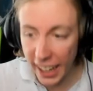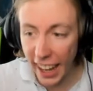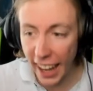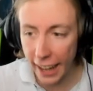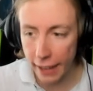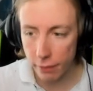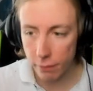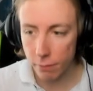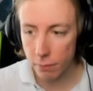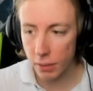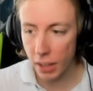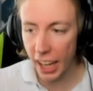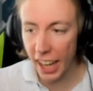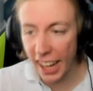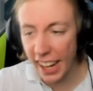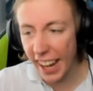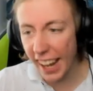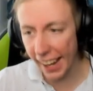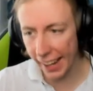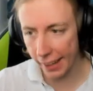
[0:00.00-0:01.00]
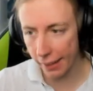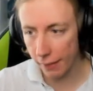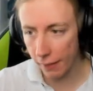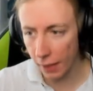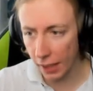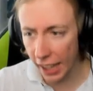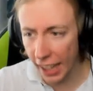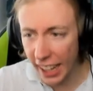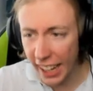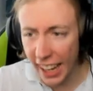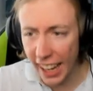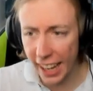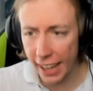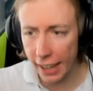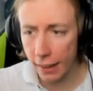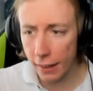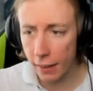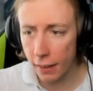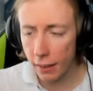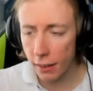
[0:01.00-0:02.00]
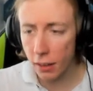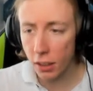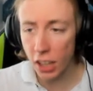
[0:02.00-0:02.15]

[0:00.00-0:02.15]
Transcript: Hit it! Hit it! Hit it!